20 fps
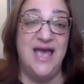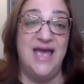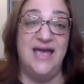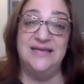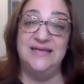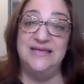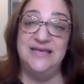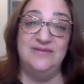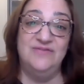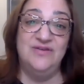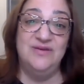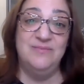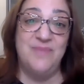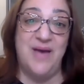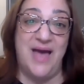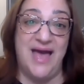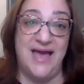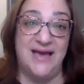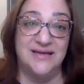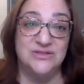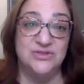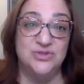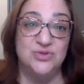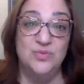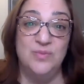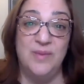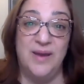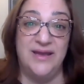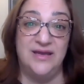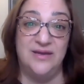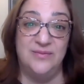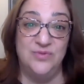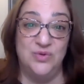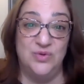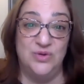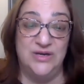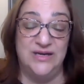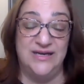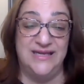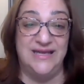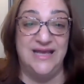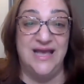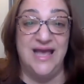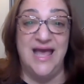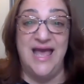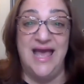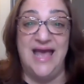and giving back to my community,